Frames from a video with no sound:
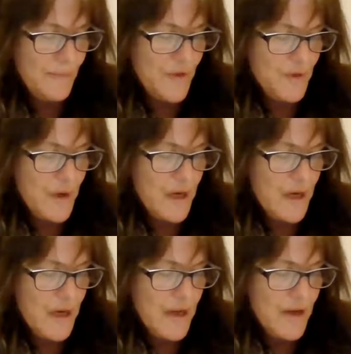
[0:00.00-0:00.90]
3,
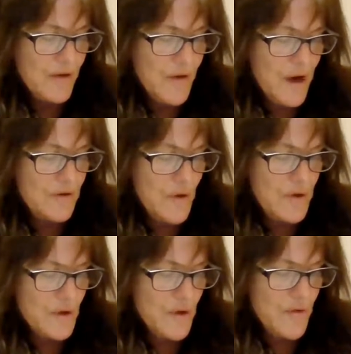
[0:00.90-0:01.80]
create
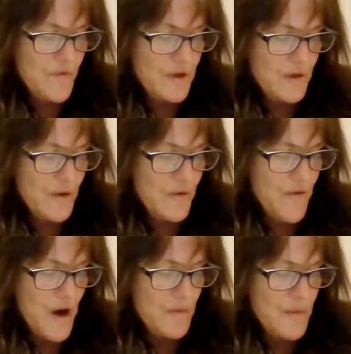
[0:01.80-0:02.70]
social and physical
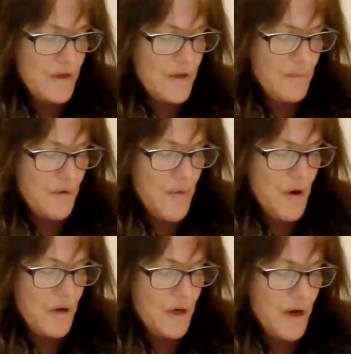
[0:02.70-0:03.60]
environments that
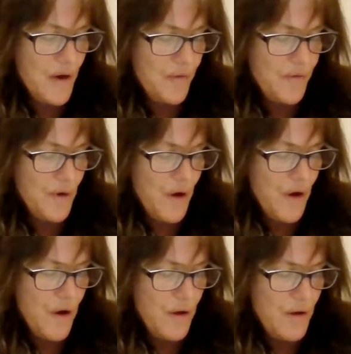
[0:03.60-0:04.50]
promote good health for
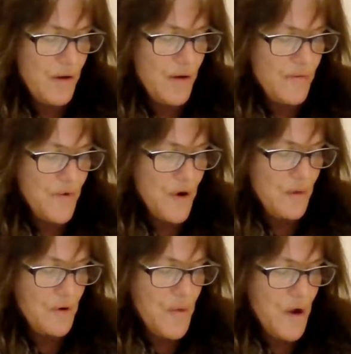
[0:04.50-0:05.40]
all. 4,
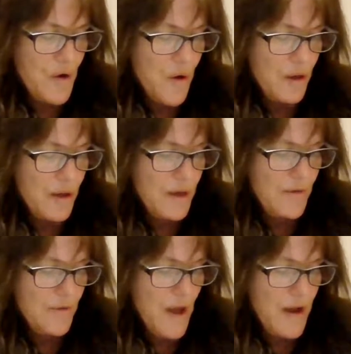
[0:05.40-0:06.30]
promote quality
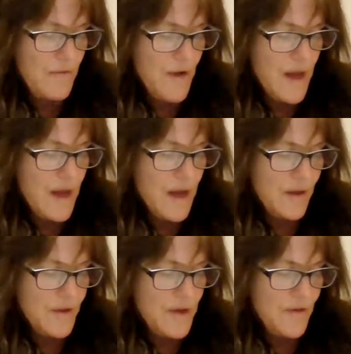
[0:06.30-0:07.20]
of life,
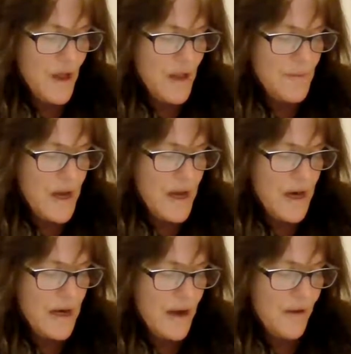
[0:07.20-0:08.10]
healthy development,
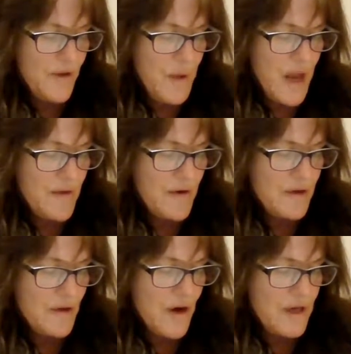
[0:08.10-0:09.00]
and healthy behaviors
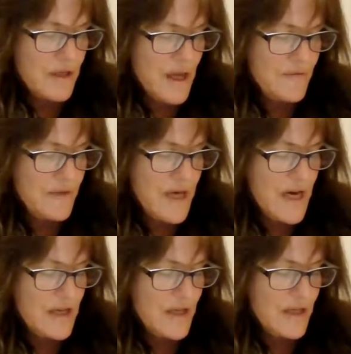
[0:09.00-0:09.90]
across life
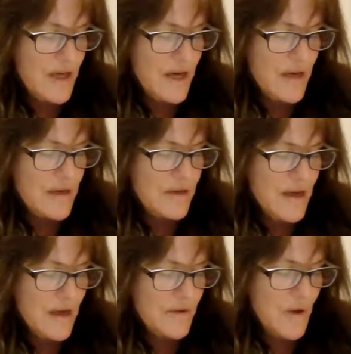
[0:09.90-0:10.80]
stages.
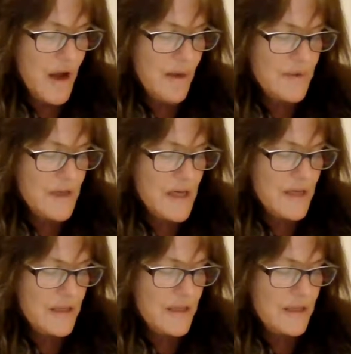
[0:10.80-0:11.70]
Sexual
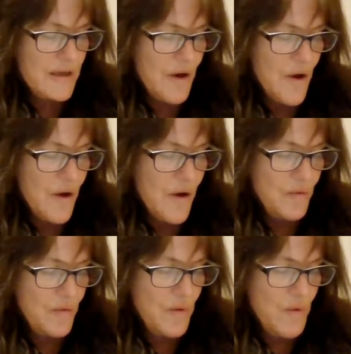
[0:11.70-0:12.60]
abstinence is
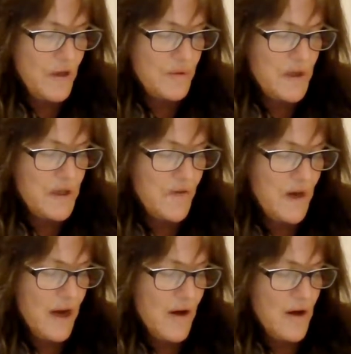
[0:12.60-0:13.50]
only one
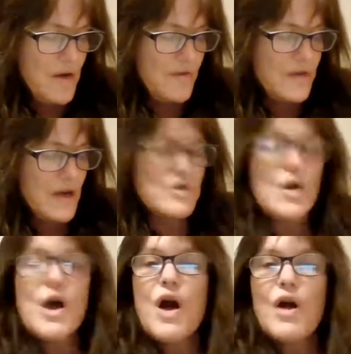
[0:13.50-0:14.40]
specific area of sexual
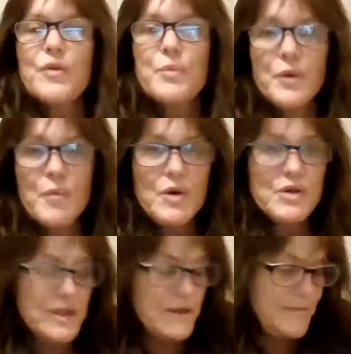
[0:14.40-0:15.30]
health
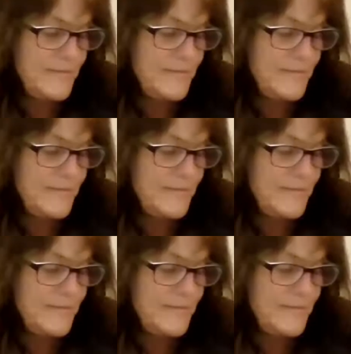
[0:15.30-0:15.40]
promotion.